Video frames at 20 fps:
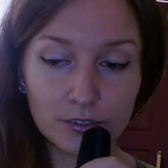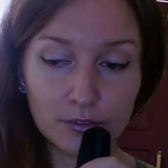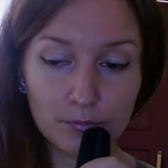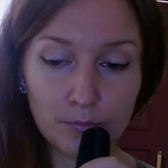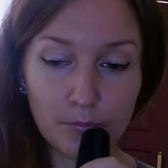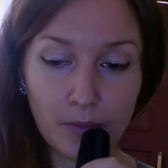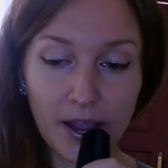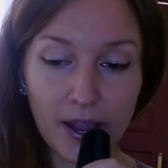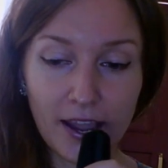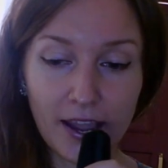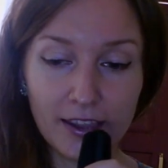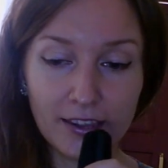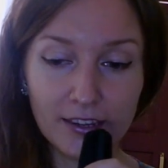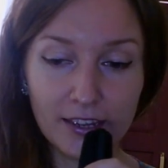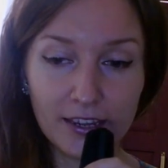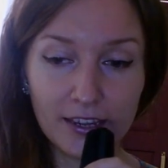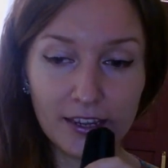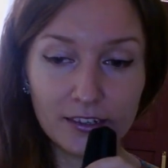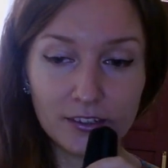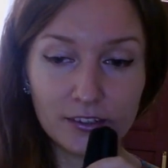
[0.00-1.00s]
buy
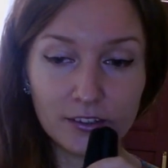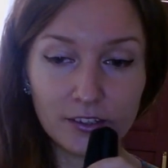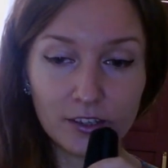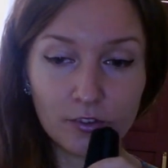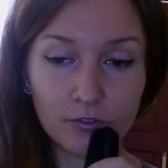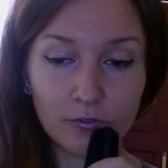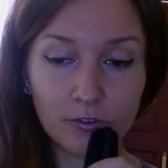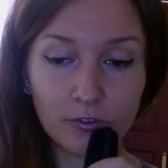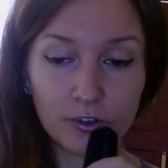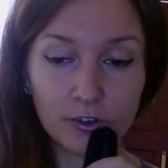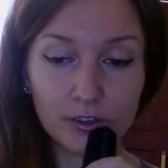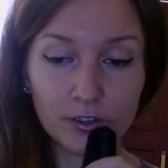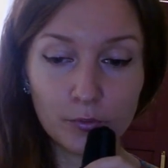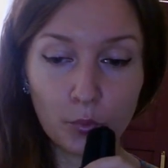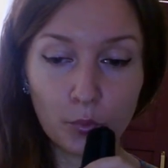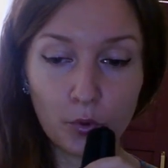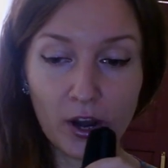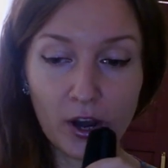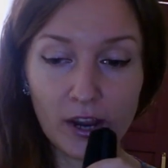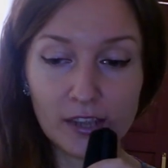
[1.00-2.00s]
anything for the
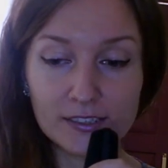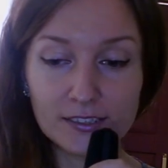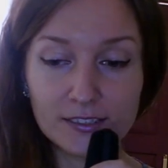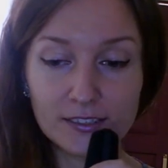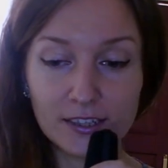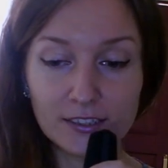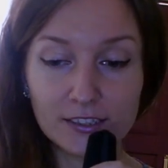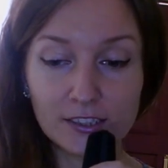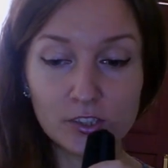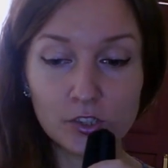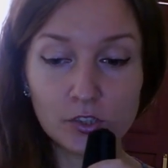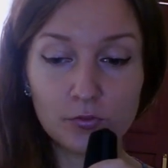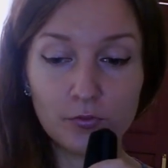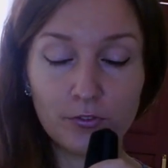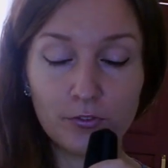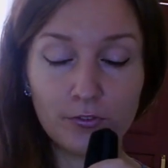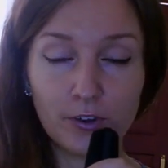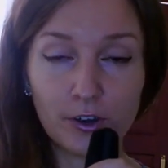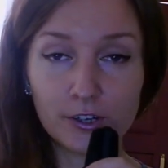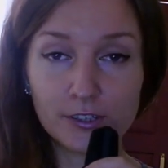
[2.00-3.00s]
price that is
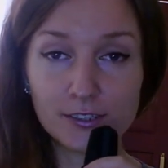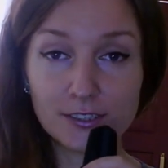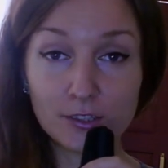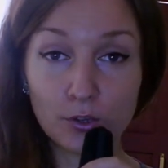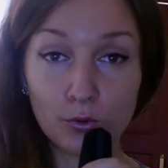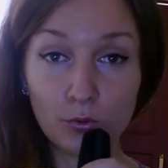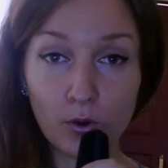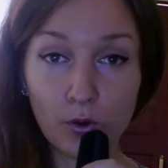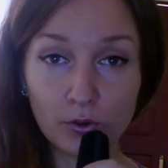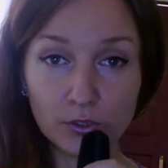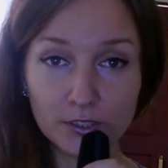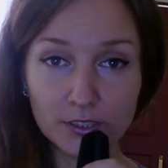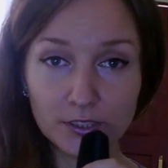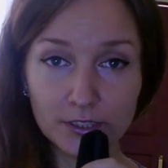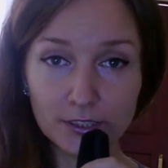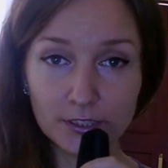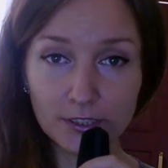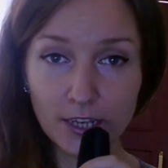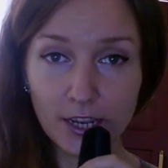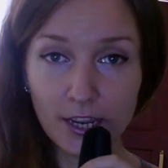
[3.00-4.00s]
first
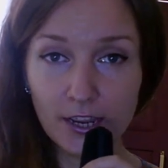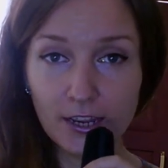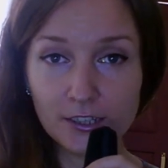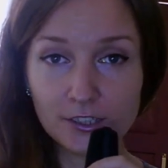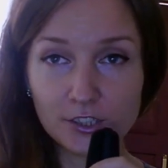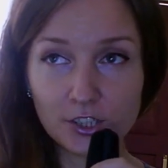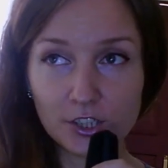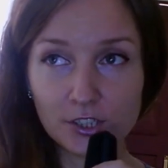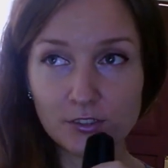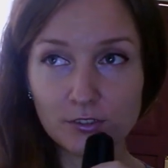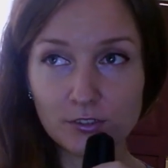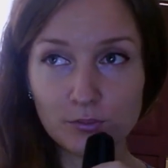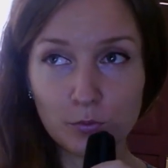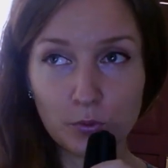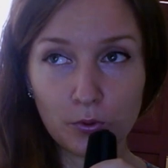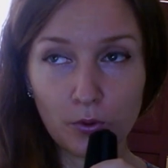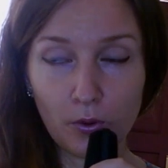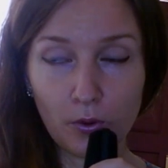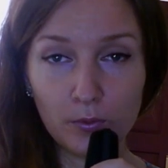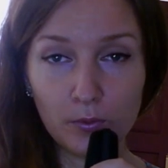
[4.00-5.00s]
quoted. Just
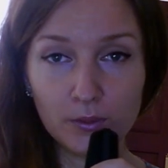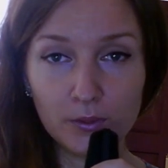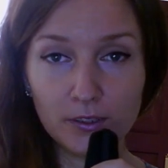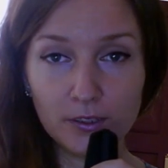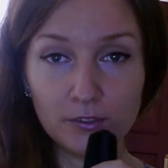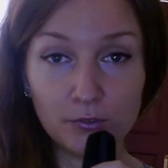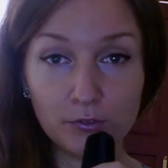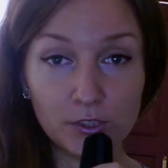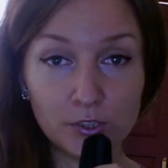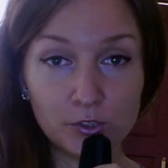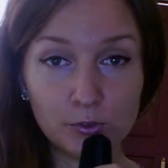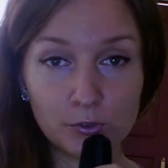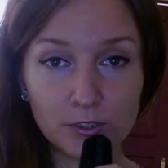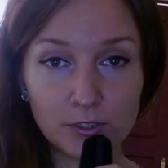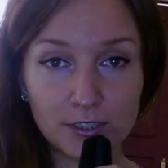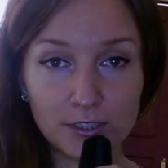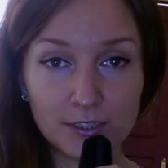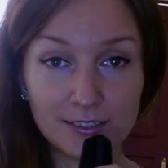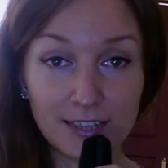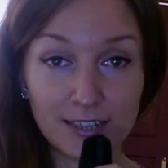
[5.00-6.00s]
probably
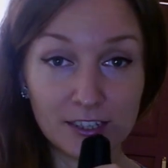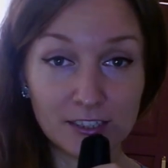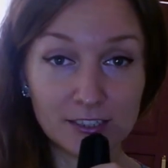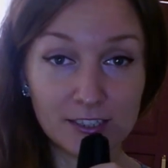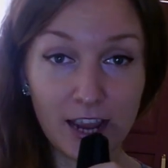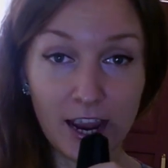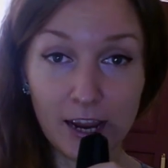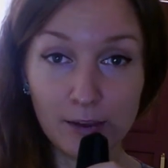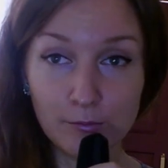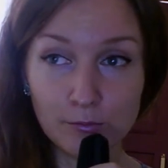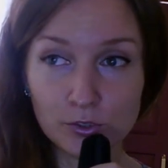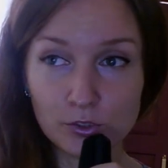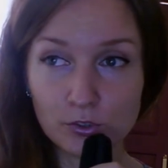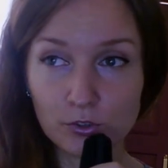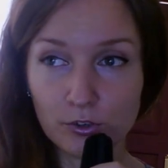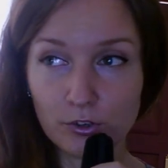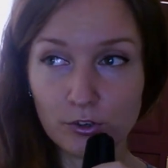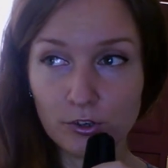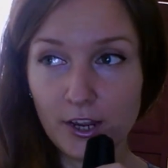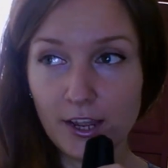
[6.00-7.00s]
reduce it 10 times
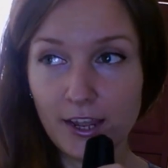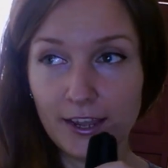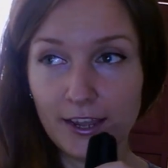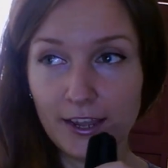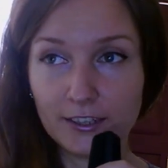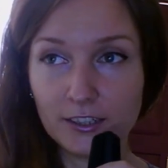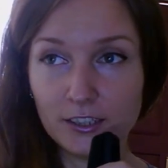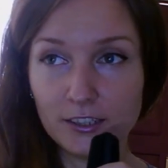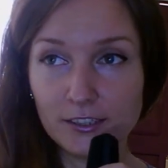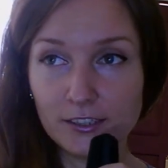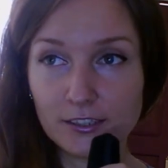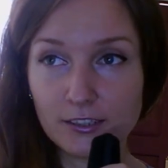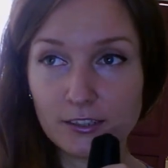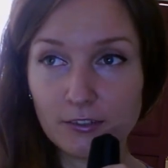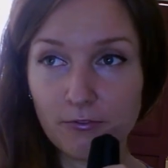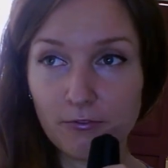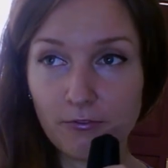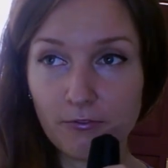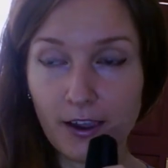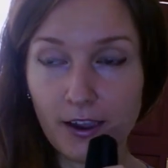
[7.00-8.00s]
or at
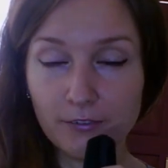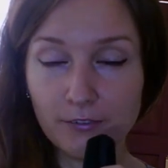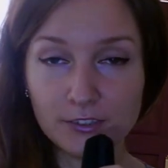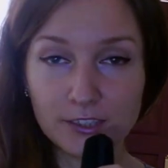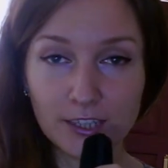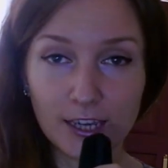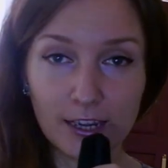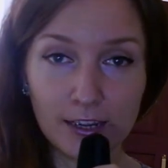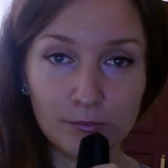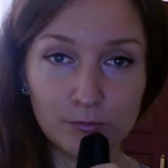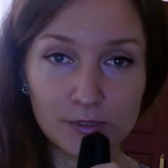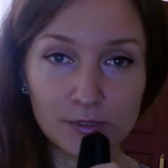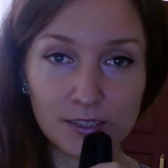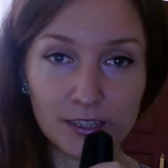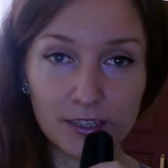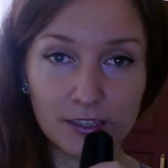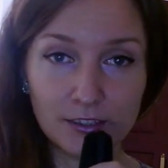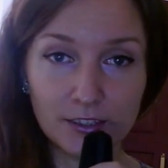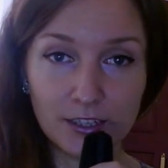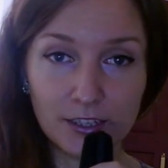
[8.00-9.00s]
least 5 times,
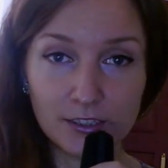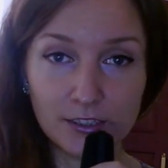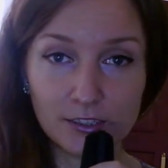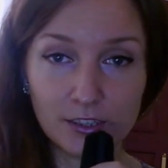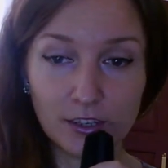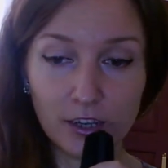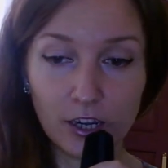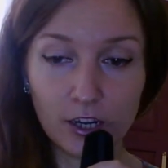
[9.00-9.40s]
and then